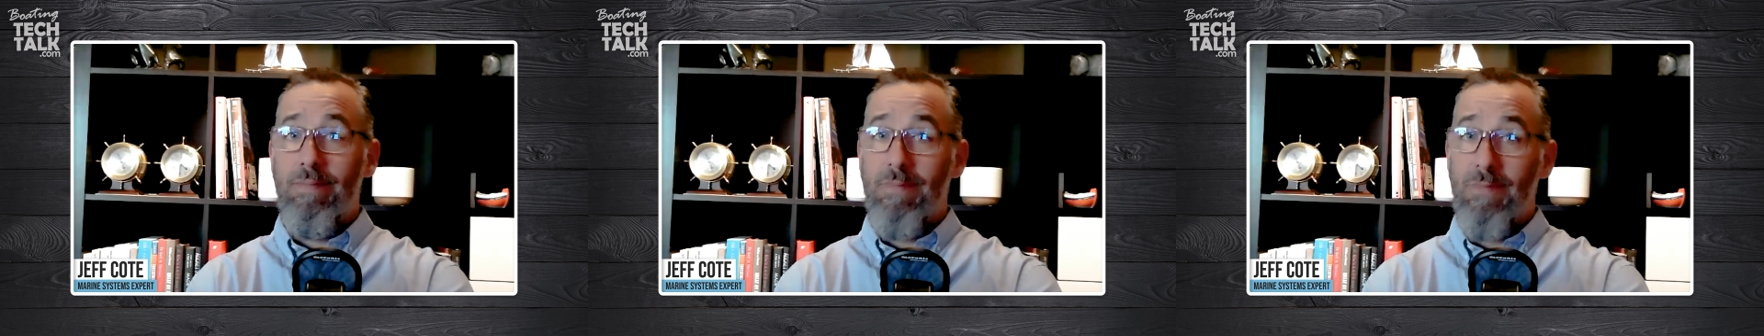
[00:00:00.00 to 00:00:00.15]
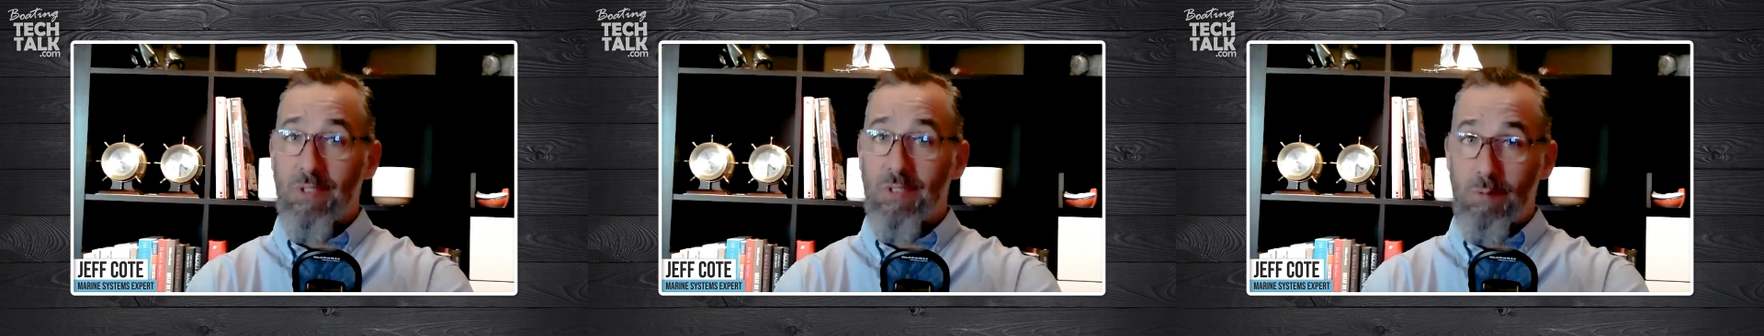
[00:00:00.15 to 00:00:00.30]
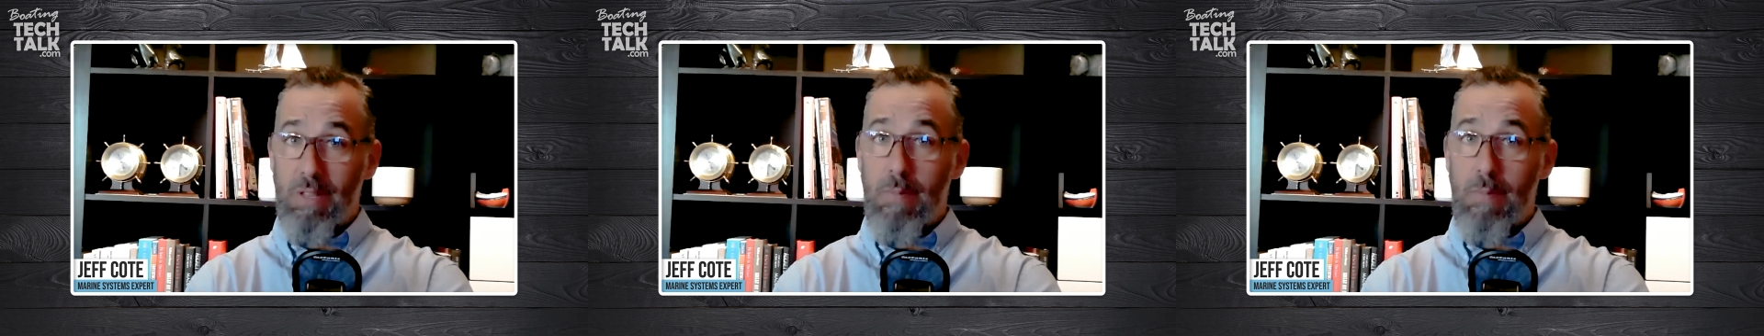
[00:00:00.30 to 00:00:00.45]

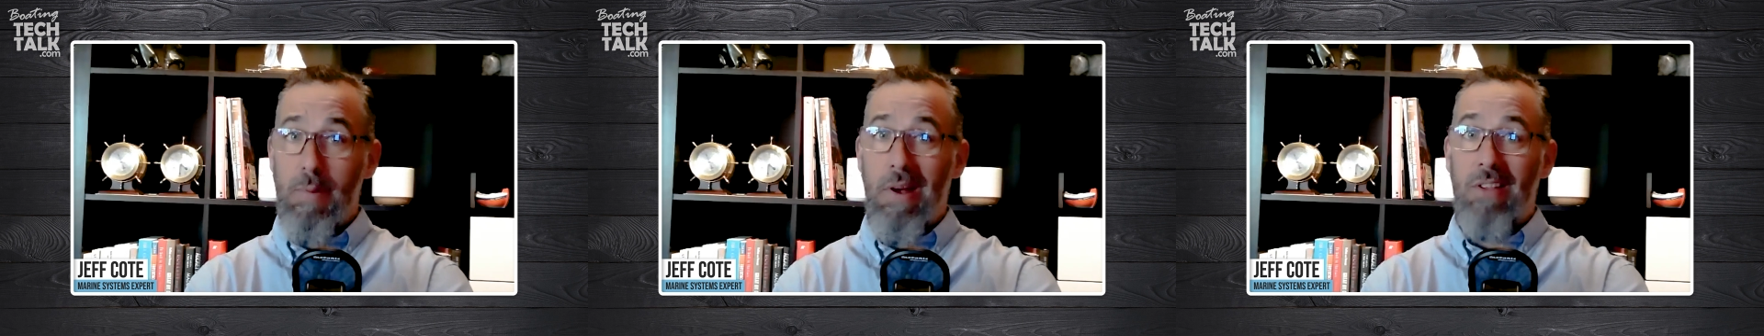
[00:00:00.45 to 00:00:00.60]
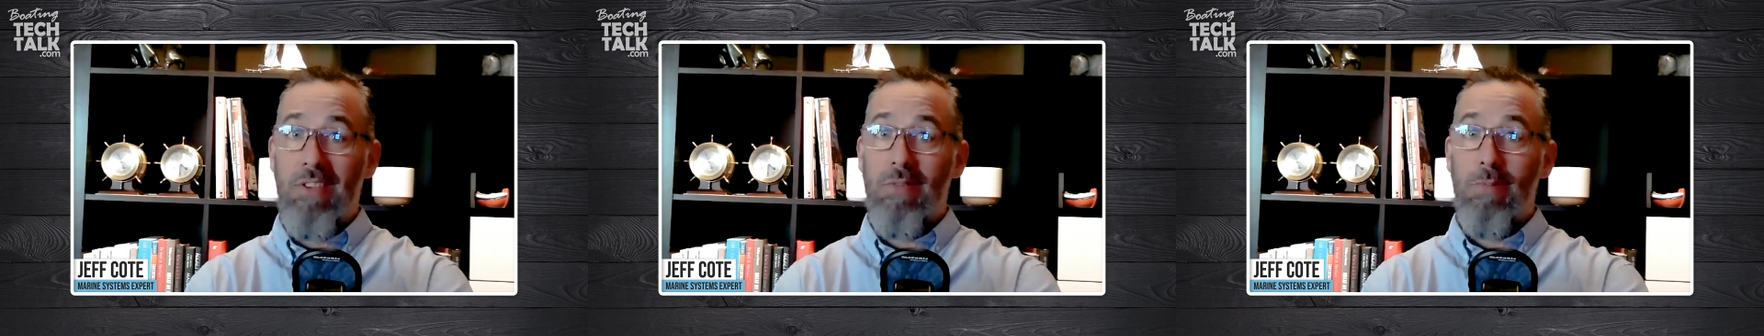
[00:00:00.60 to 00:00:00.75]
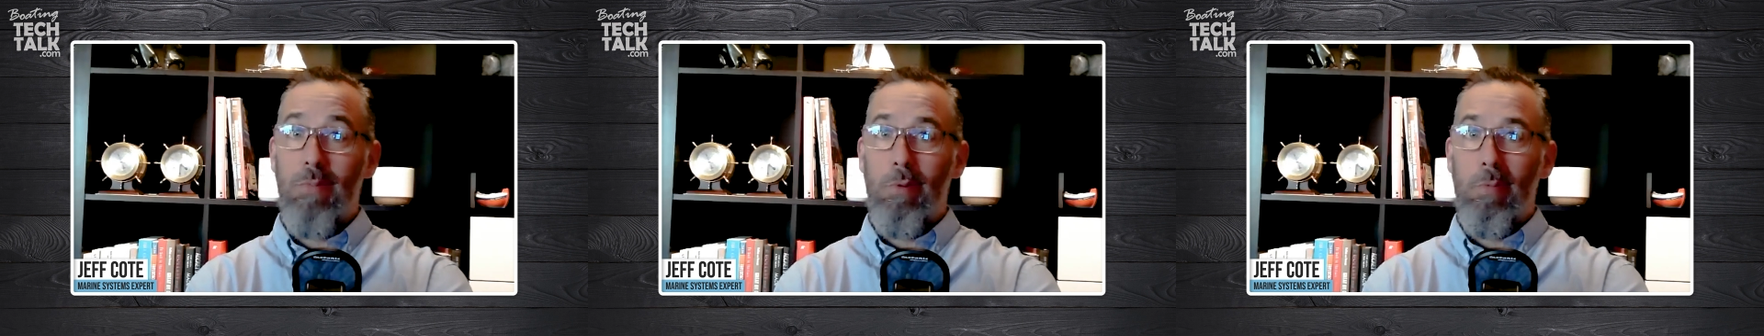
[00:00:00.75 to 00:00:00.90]
It's really
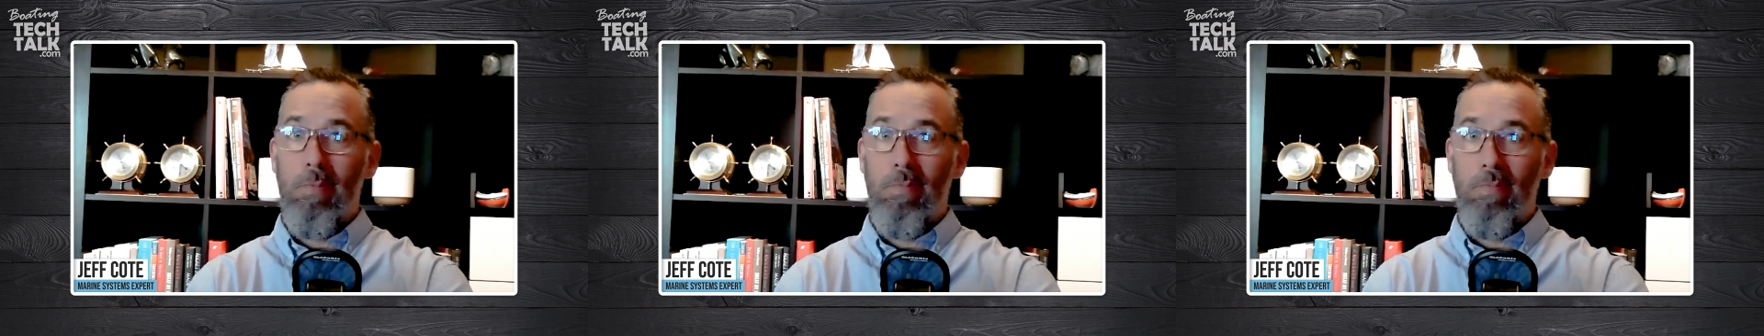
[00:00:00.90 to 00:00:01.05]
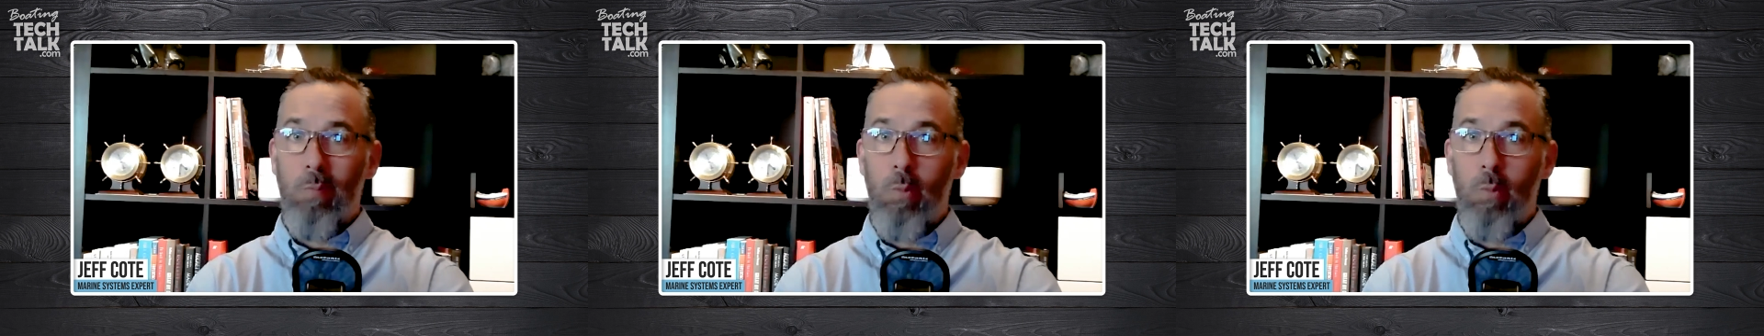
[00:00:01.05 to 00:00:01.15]
possible.